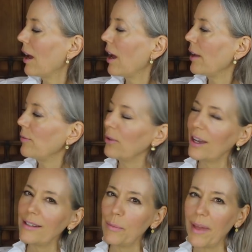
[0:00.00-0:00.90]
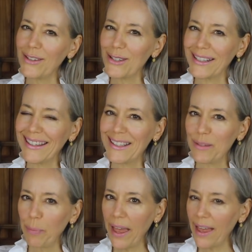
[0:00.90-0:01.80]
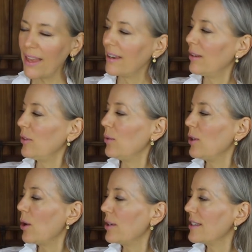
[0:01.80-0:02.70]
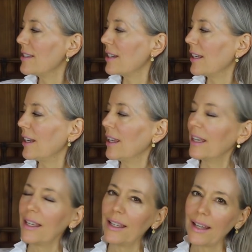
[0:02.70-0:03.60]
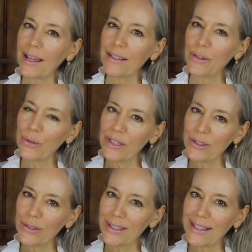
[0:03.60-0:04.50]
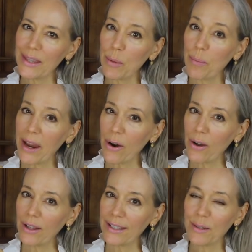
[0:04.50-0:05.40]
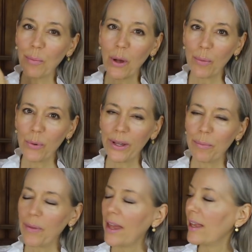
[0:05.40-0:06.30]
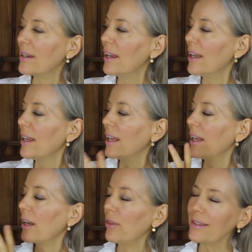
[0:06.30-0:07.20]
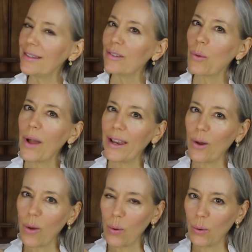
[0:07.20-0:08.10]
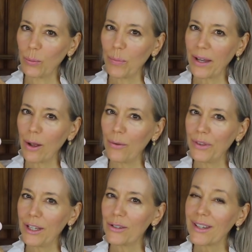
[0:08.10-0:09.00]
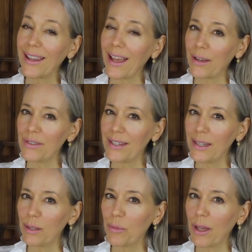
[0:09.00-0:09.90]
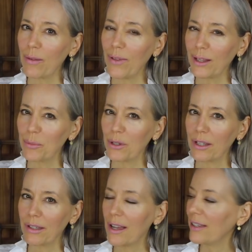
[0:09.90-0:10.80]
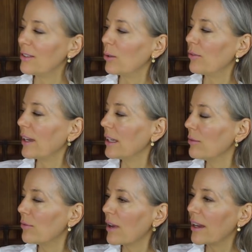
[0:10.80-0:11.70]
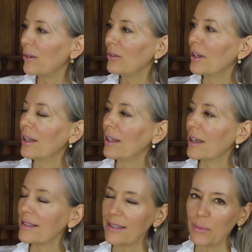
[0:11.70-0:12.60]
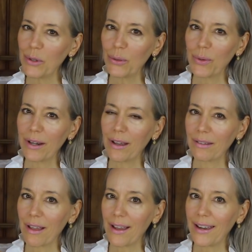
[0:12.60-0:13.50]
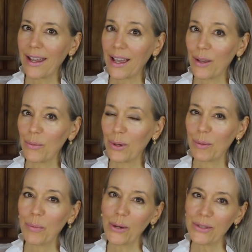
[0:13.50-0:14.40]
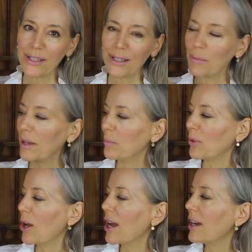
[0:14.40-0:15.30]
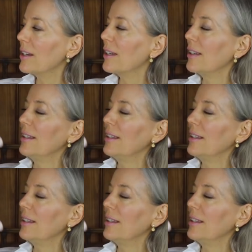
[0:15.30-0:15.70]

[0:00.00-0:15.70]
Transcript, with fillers: I forgot to mention this pen, if you noticed it, it has crystals in the barrel. It's a ballpoint pen. Now this is quite old, but over the years I have seen them available online, so if I can find a similar one online. I will post it on my blog.